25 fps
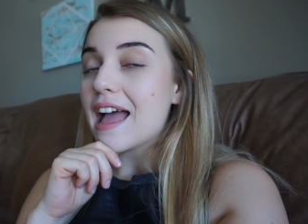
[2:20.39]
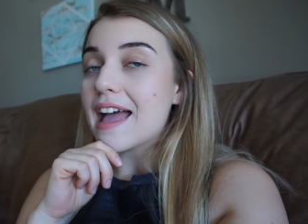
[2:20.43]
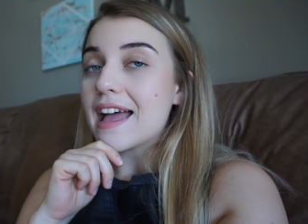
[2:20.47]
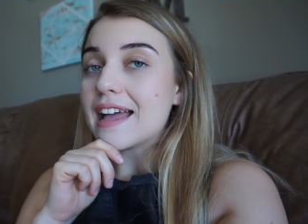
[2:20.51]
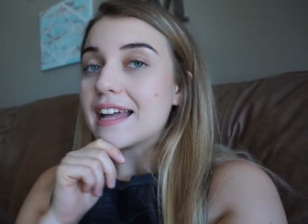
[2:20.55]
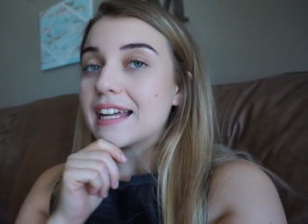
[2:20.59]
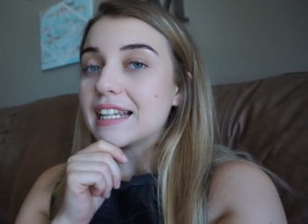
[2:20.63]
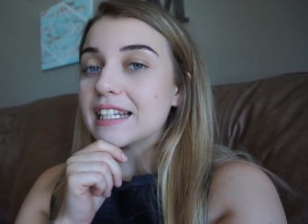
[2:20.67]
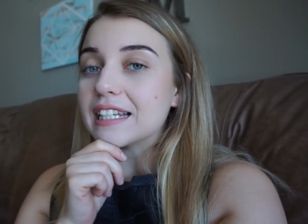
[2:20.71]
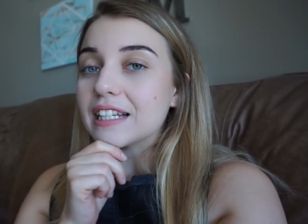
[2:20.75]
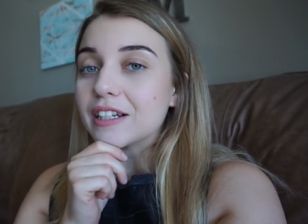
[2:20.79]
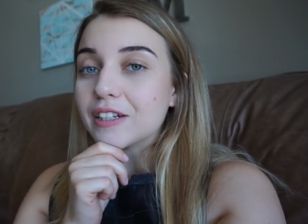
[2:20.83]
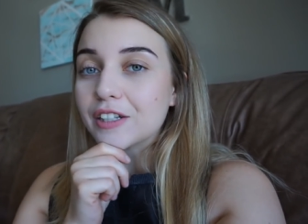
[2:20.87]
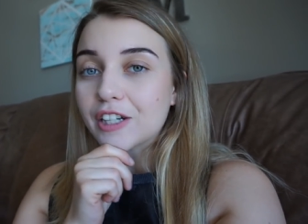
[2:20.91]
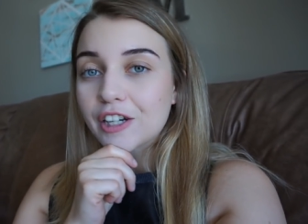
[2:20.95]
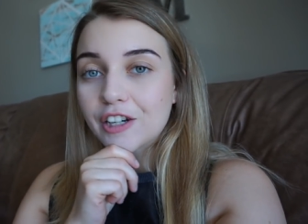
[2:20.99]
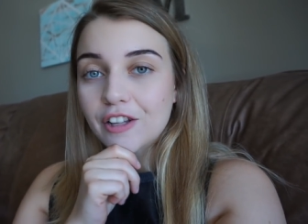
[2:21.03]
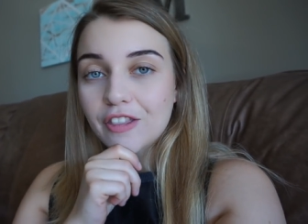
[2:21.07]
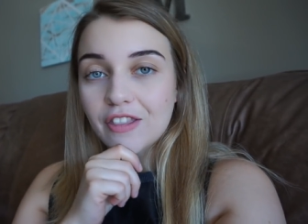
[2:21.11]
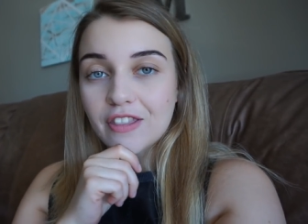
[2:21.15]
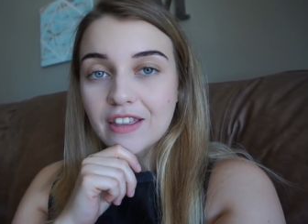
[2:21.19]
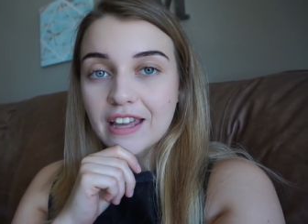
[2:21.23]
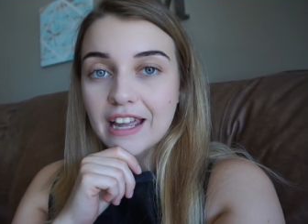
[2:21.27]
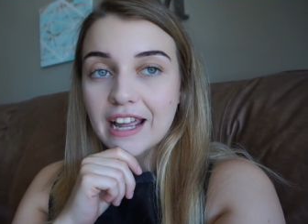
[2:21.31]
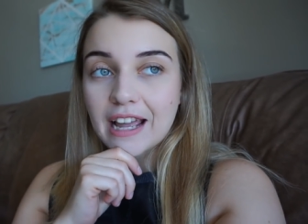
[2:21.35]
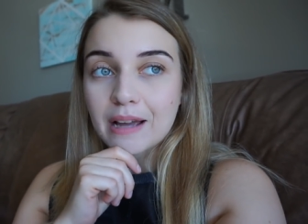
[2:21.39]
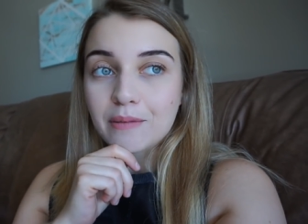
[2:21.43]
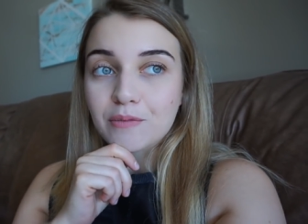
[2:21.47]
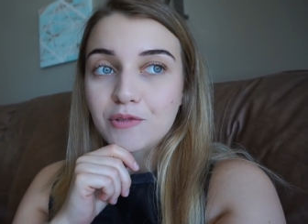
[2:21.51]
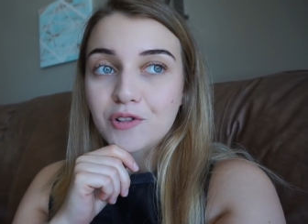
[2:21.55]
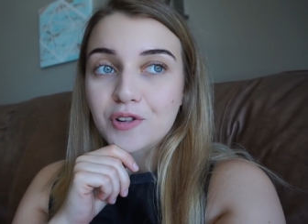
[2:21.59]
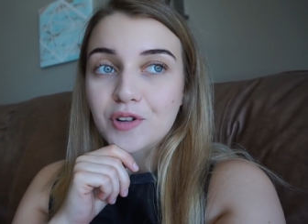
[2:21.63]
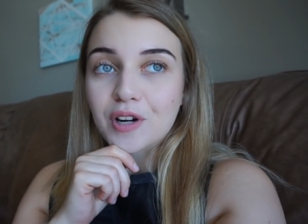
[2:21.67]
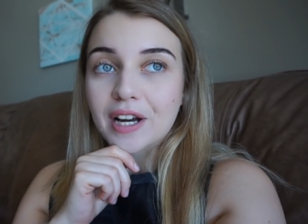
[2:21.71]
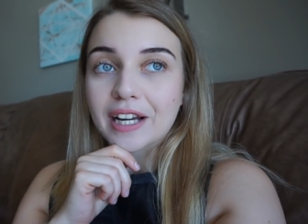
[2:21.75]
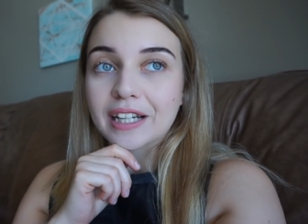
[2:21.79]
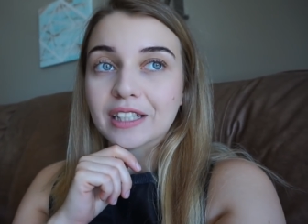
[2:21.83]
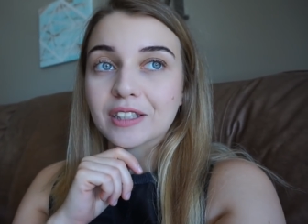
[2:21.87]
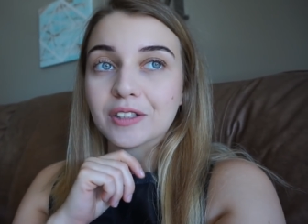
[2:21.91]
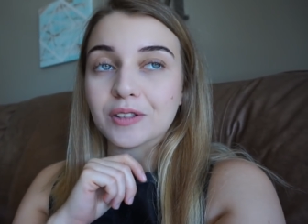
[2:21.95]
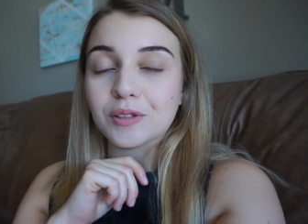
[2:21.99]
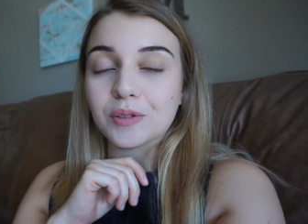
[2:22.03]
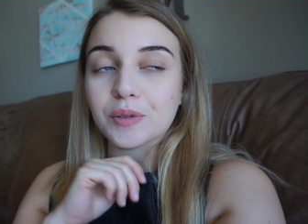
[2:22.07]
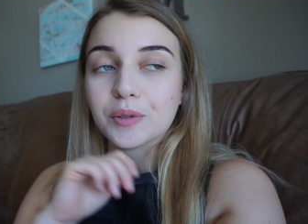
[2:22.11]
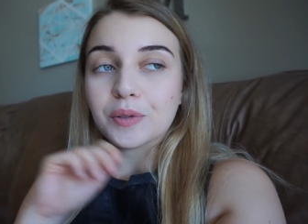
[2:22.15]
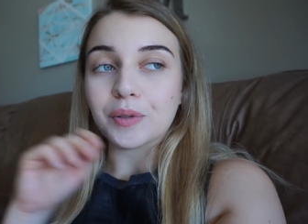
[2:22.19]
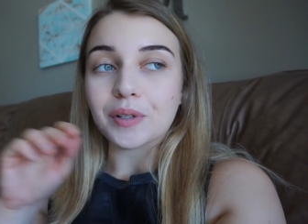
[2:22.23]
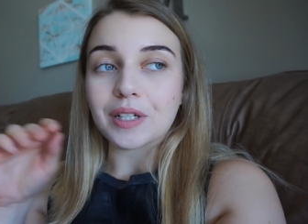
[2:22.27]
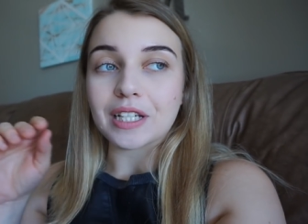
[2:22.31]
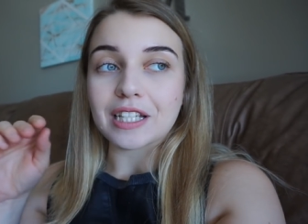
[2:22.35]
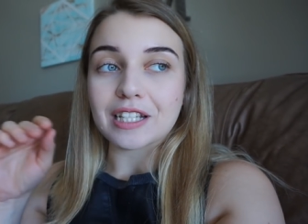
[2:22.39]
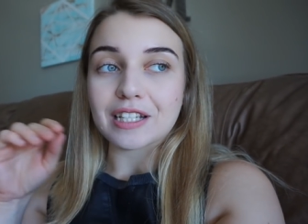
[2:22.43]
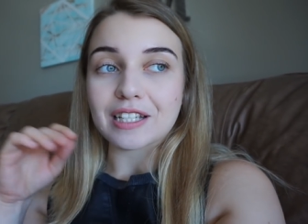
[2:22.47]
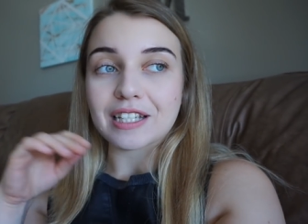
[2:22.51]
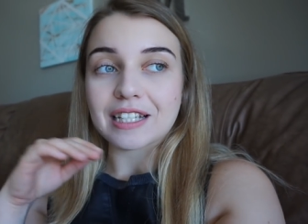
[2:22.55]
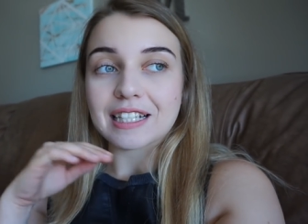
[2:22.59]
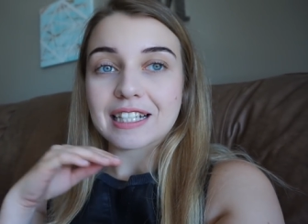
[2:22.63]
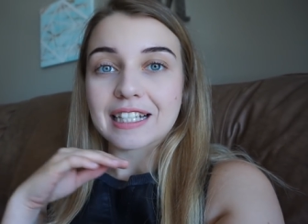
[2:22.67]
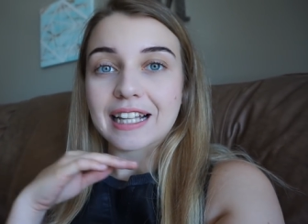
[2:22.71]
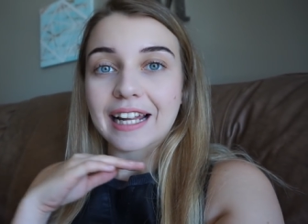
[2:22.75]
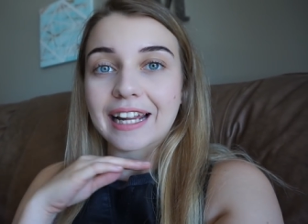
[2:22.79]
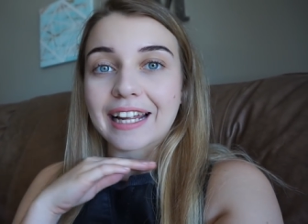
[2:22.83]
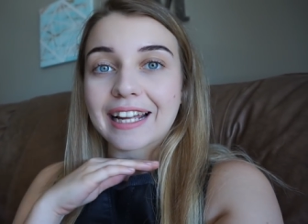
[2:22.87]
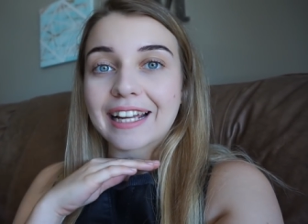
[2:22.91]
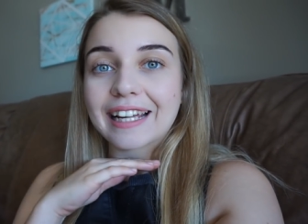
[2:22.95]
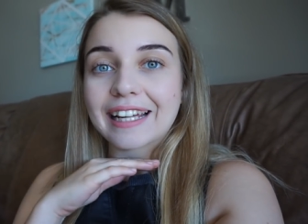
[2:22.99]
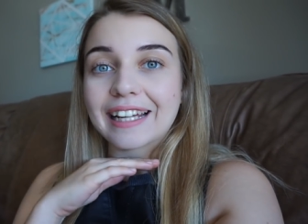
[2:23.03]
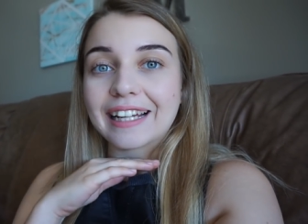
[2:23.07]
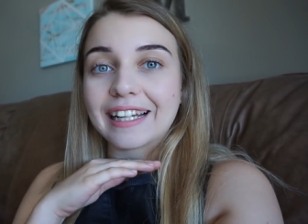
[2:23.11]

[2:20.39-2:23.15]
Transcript: And other thing I'm trying to do is just like